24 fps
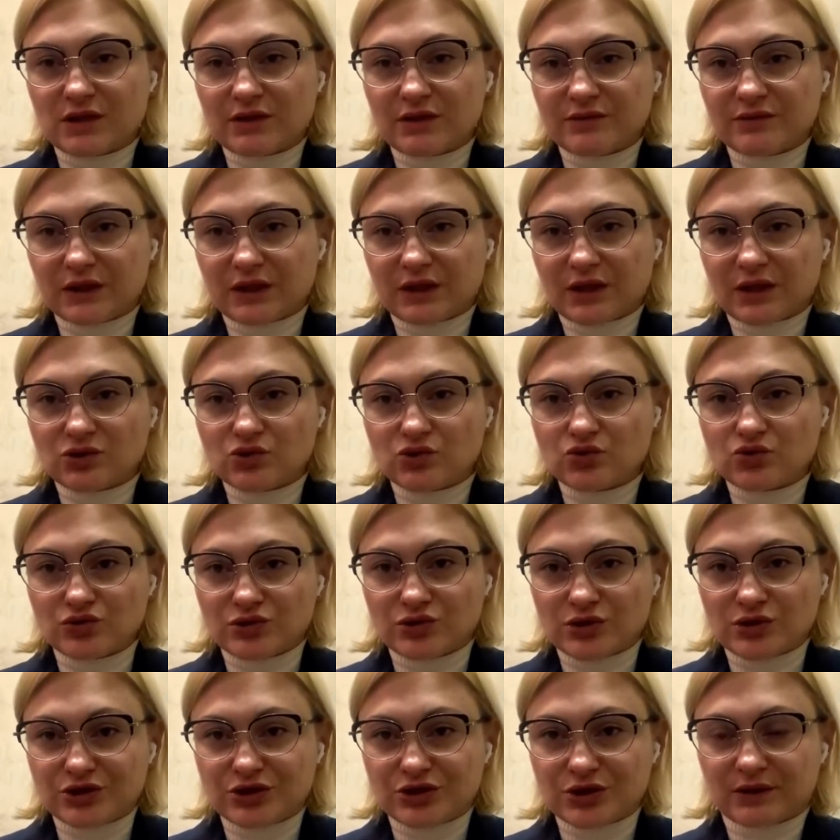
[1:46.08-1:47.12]
if we don't
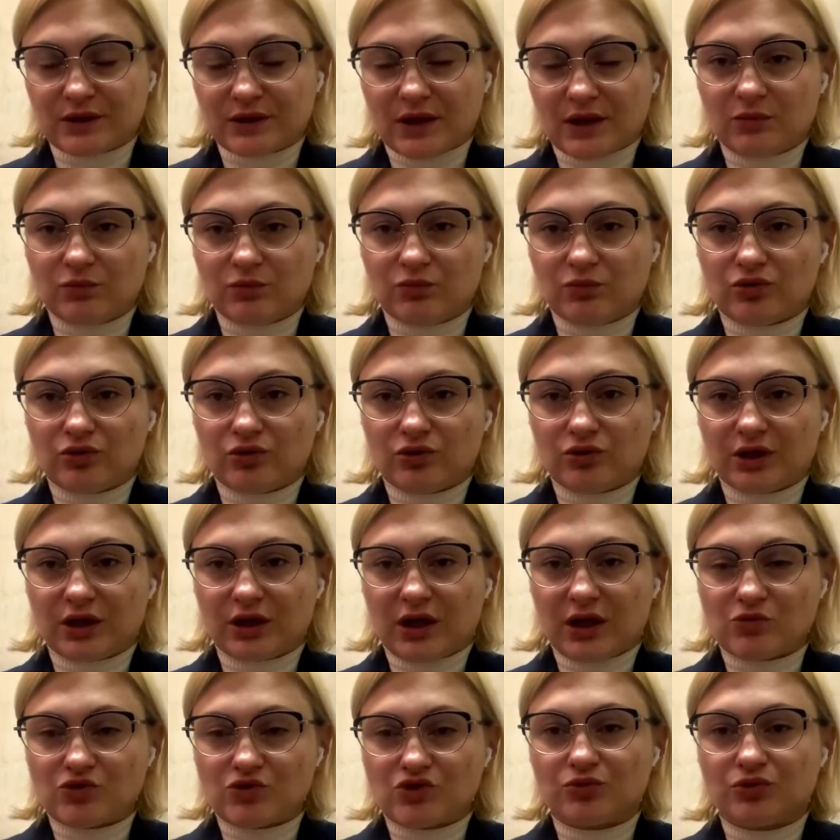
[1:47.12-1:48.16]
stop this
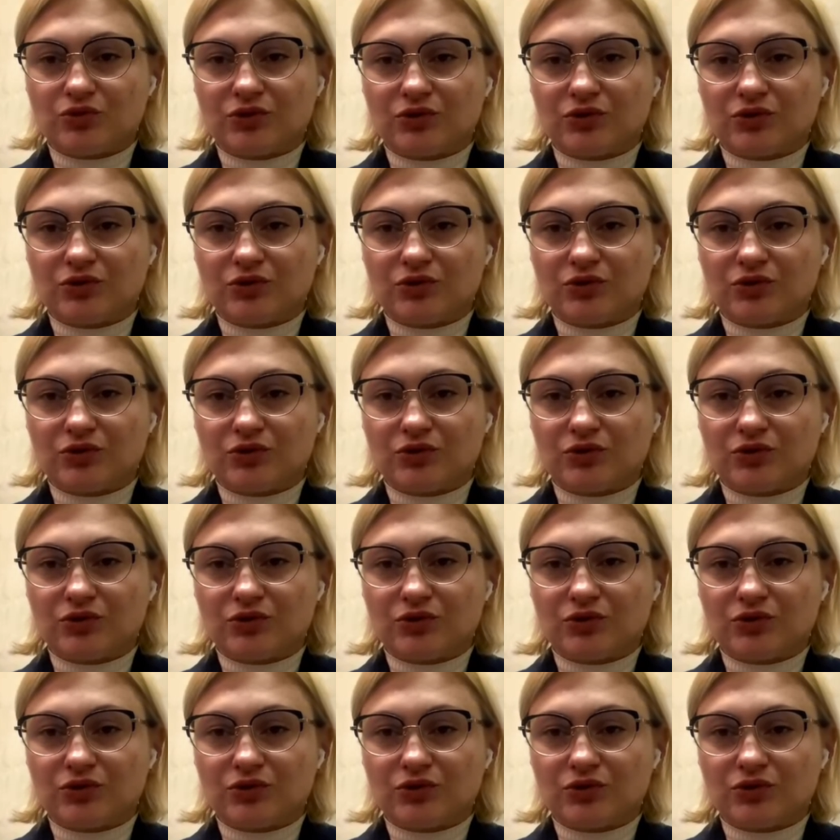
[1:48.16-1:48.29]
aggression